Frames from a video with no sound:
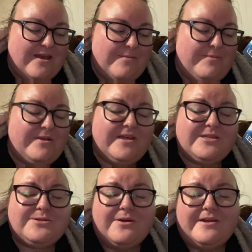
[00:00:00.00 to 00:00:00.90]

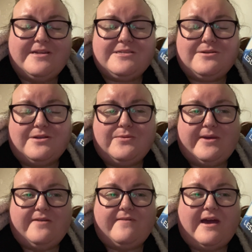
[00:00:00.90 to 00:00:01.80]
it's not in a way
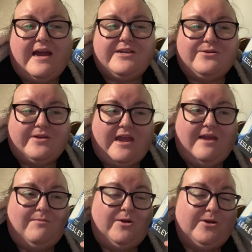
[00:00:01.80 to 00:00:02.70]
of I don't care,
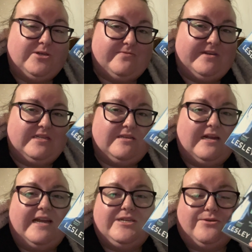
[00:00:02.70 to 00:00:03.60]
I'm not going to read it, so
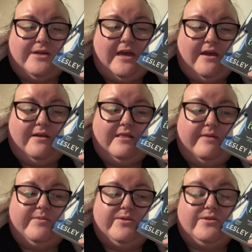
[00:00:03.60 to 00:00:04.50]
I don't care,
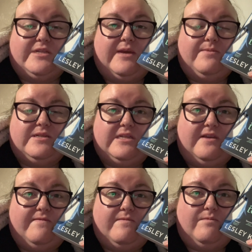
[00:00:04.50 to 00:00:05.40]
let me just skip and see
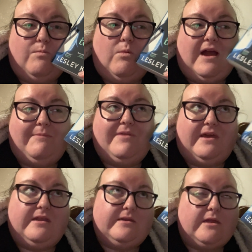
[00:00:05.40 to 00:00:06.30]
what I'm
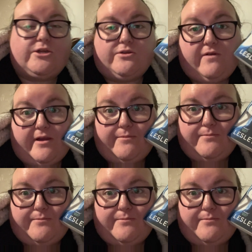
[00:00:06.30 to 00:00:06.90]
thinking is actually right.